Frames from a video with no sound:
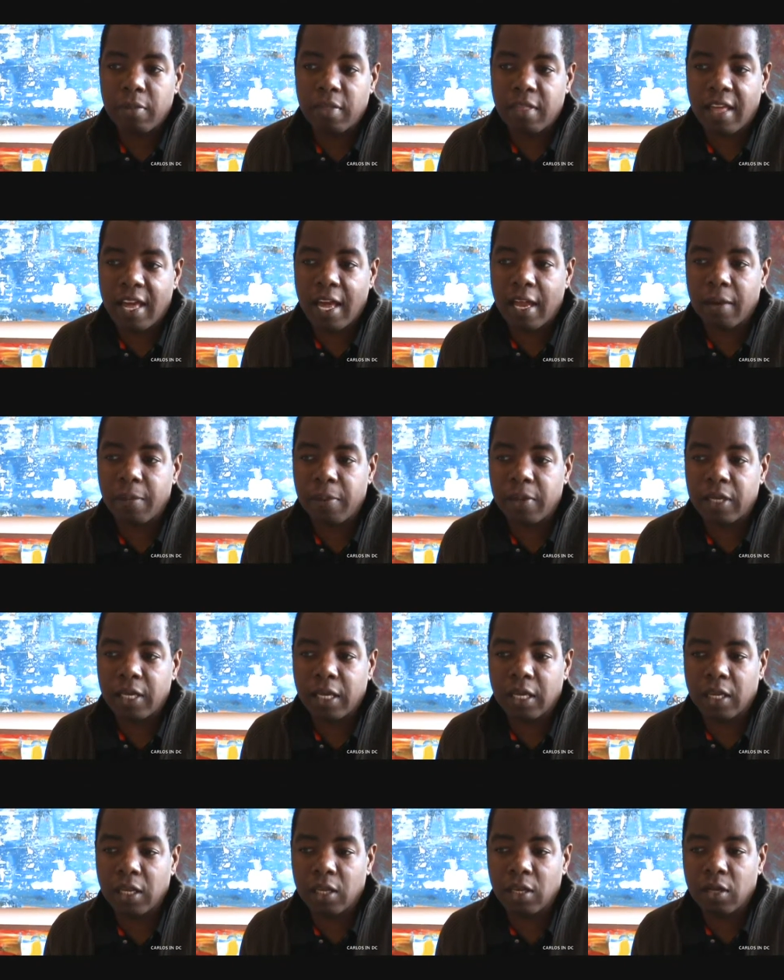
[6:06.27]
That
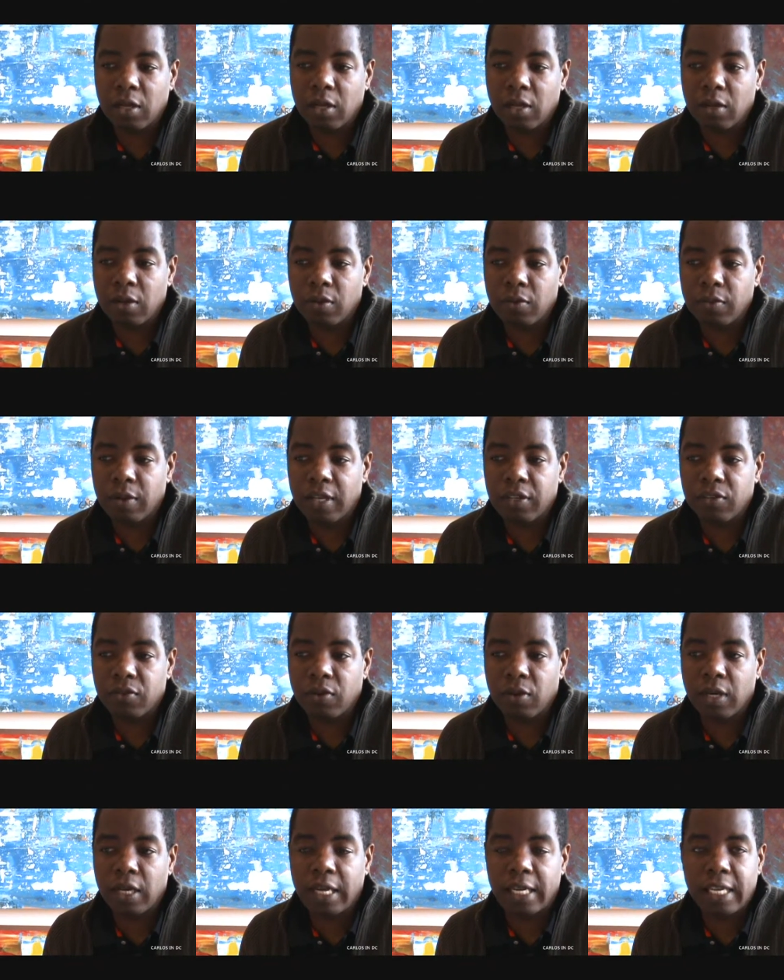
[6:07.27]
particular
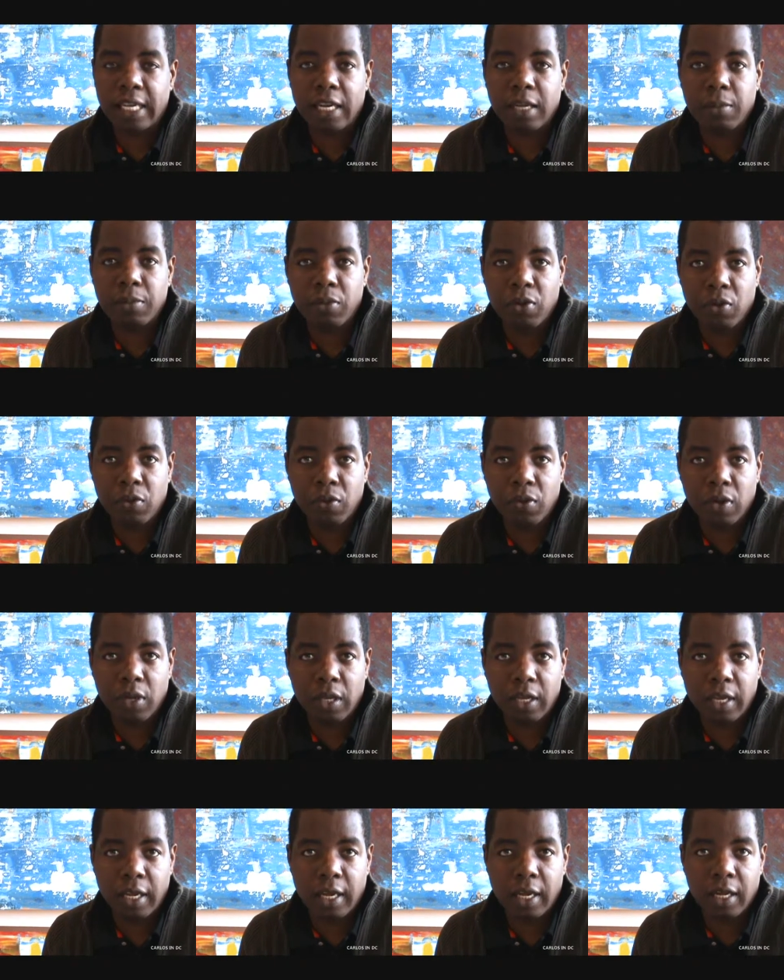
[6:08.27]
restaurant, I did a
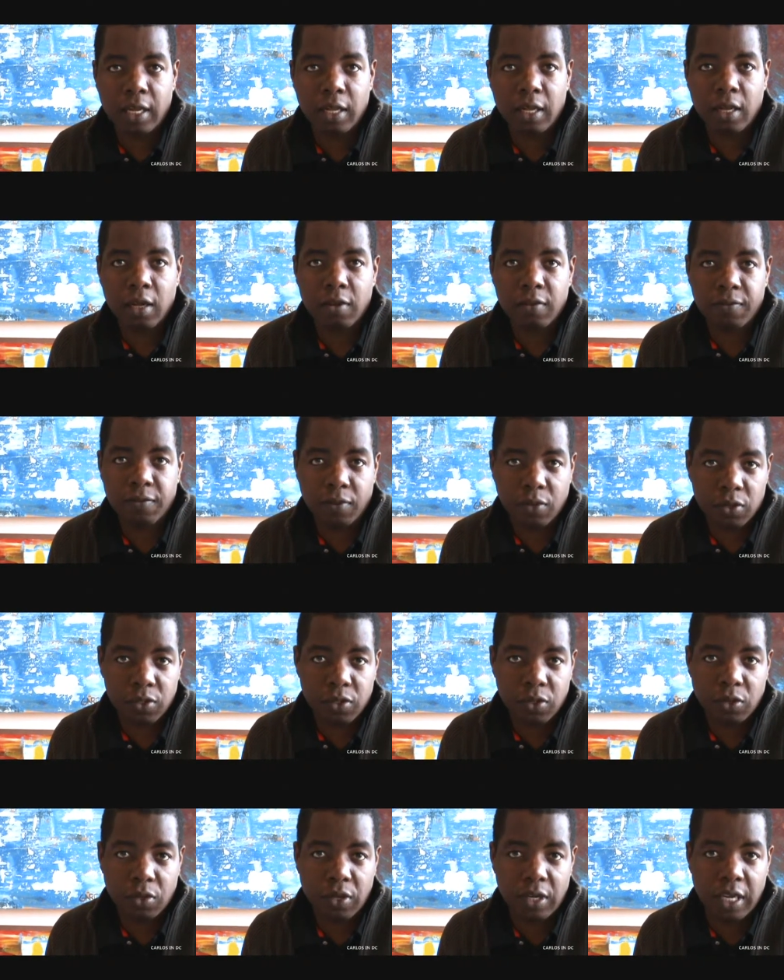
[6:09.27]
mural there for
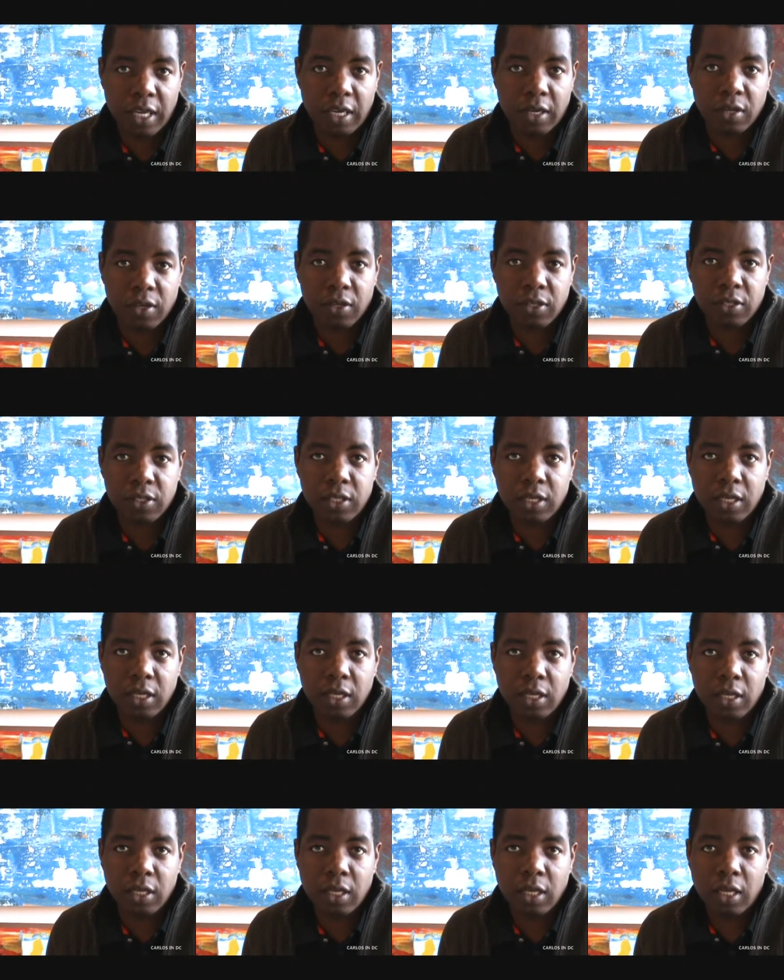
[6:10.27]
Zora Neale
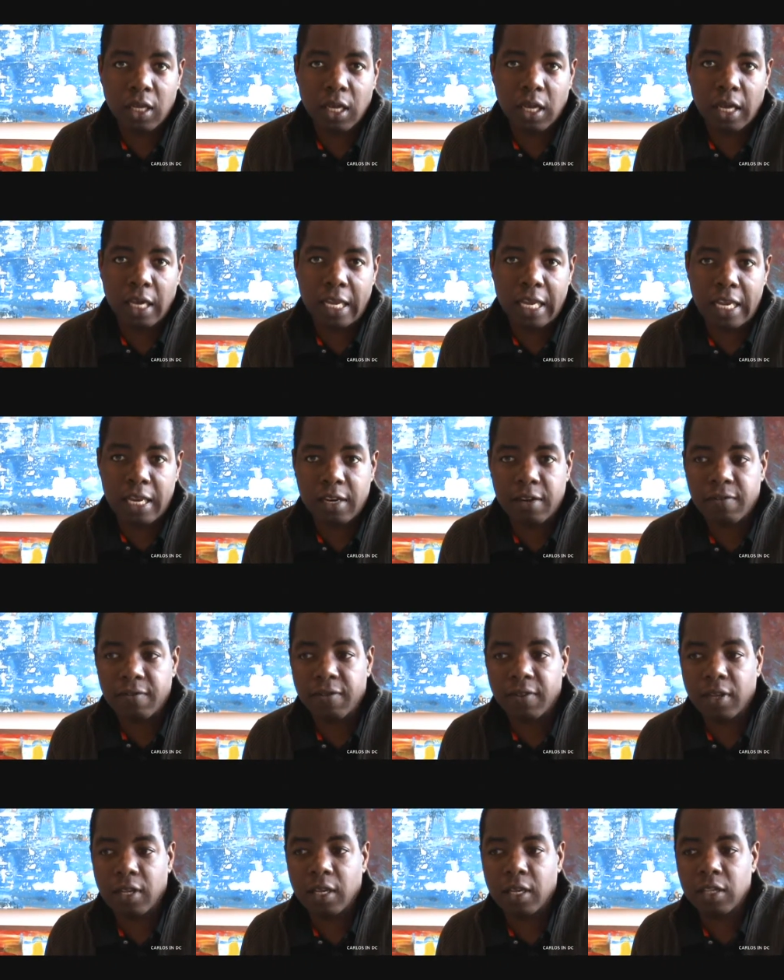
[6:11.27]
Hurston.
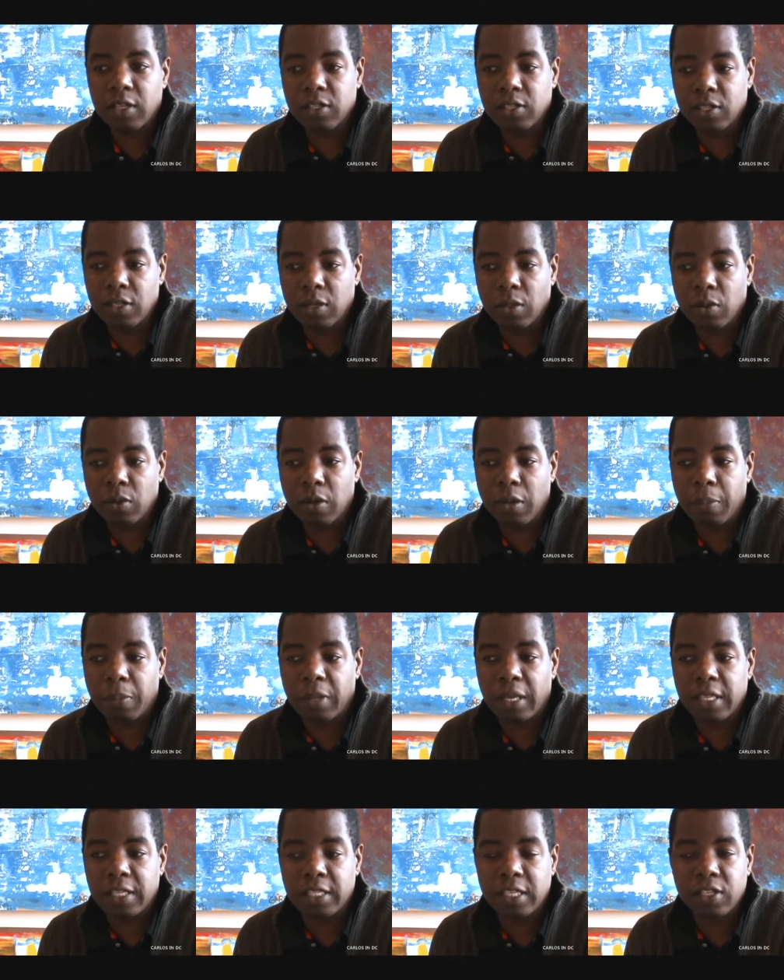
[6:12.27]
Eatonville is the
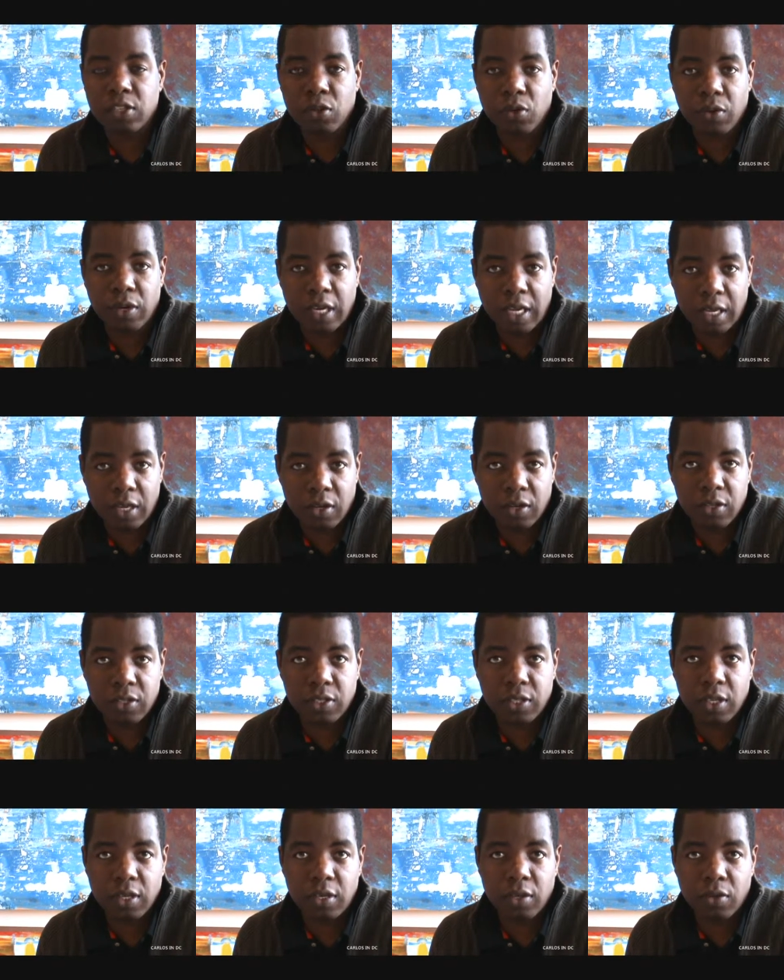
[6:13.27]
place that Zora Neale
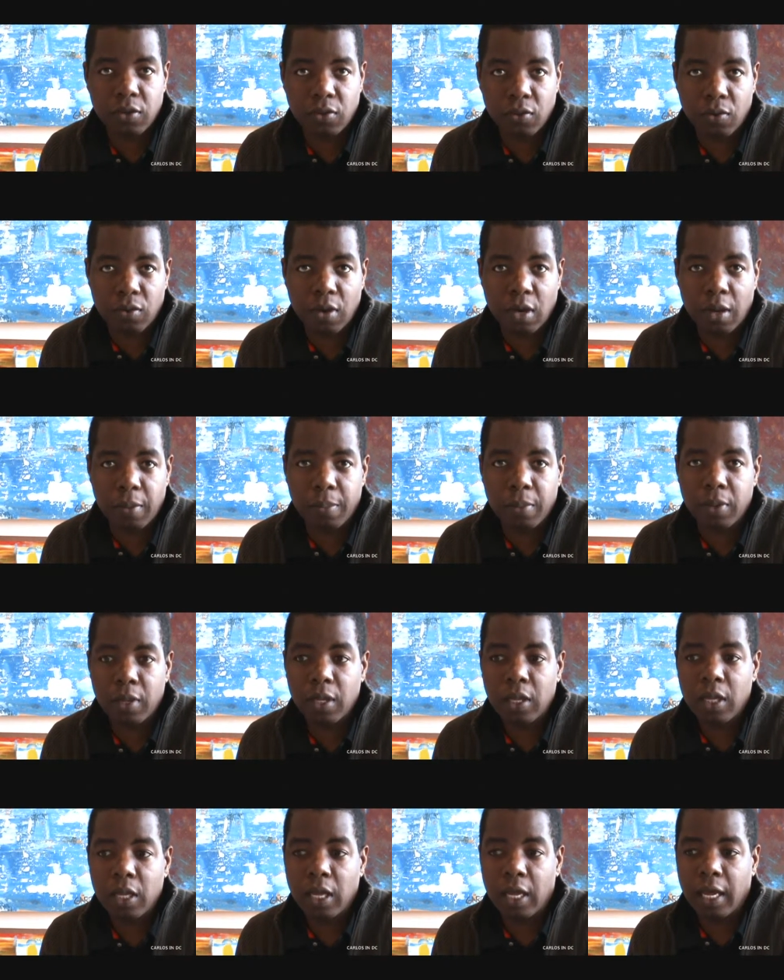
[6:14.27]
Hurston grew up,
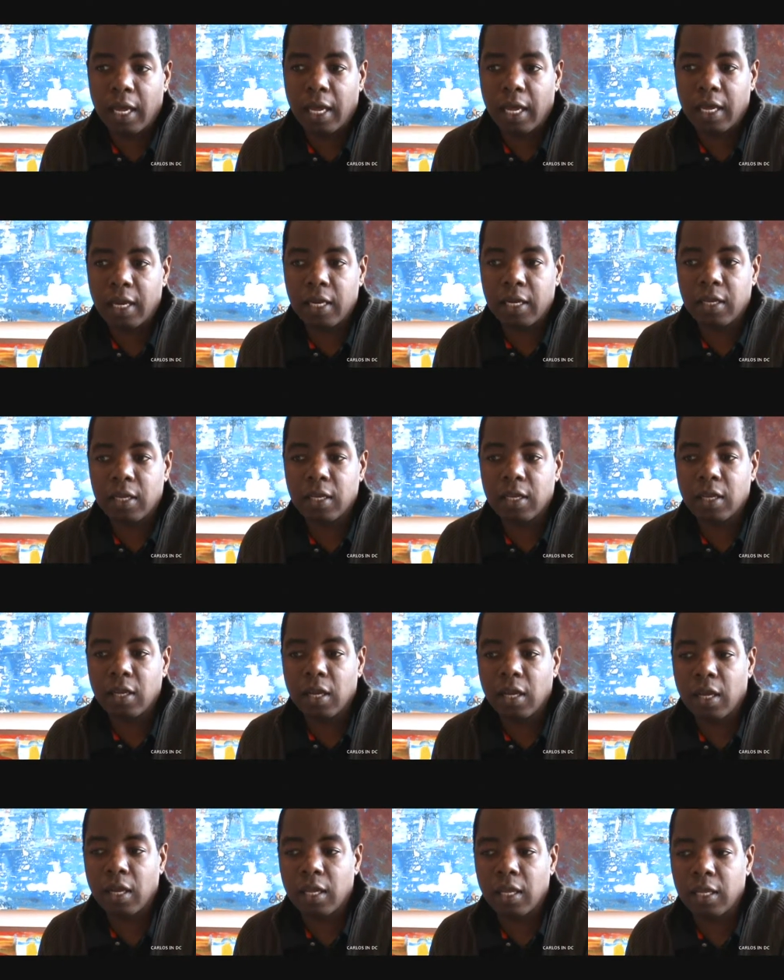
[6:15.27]
and
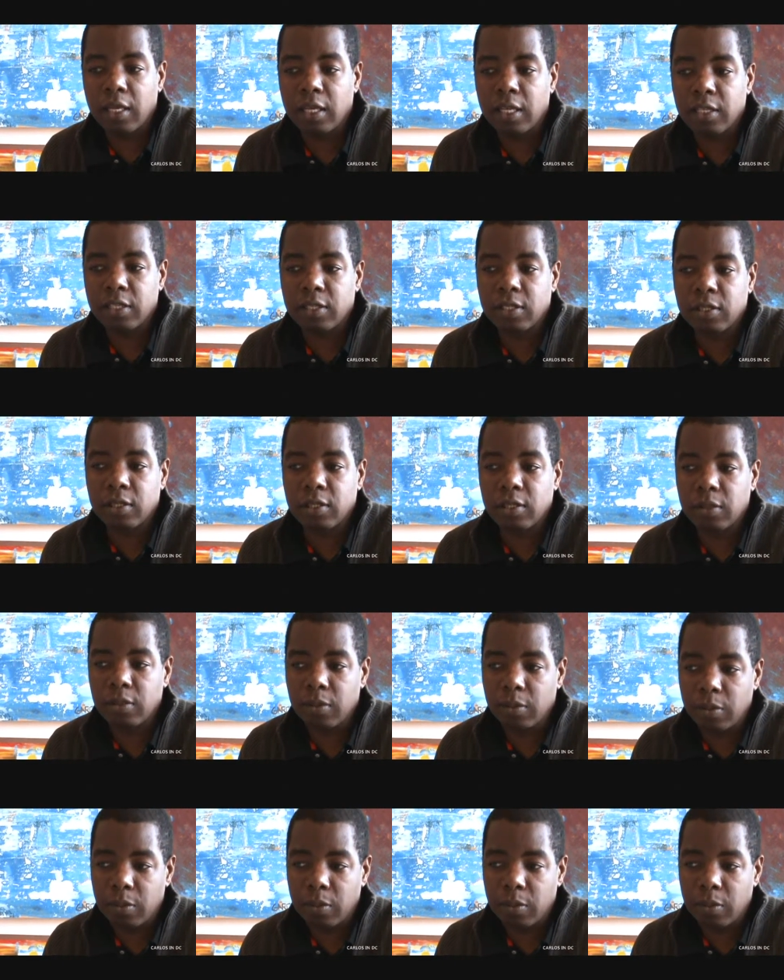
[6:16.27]
this